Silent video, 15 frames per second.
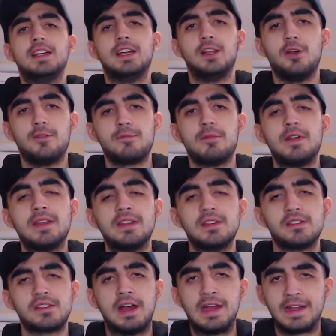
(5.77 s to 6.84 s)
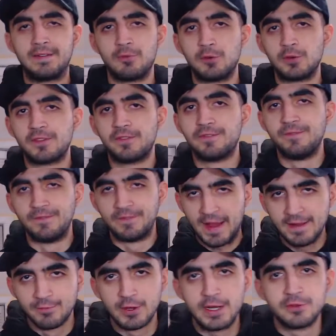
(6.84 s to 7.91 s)
Hello, everyone. It is I, everyone's
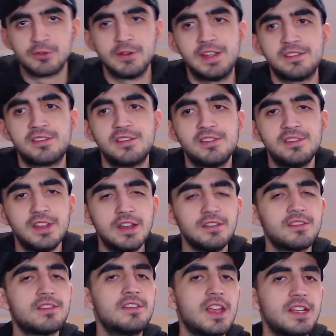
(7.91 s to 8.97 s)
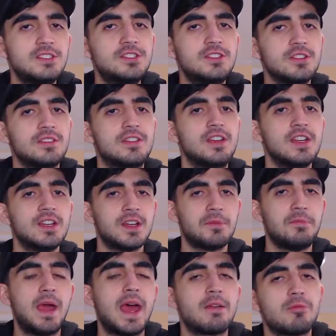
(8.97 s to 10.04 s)
favorite internet sensation, a
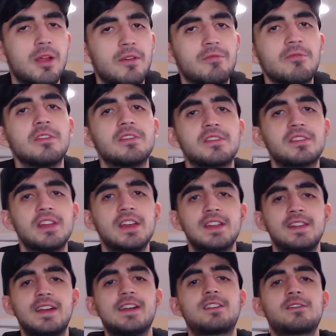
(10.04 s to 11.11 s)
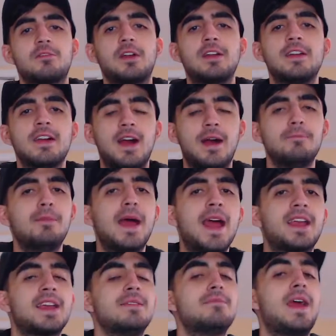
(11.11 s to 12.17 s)
bad reference. That's right. I'm
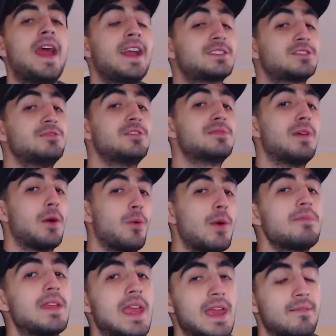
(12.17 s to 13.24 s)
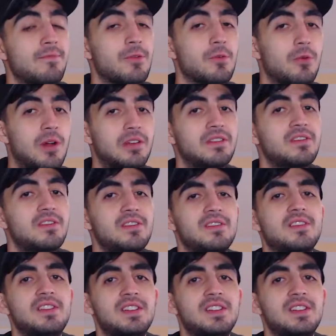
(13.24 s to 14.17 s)
back, and I'm actually using my webcam for once.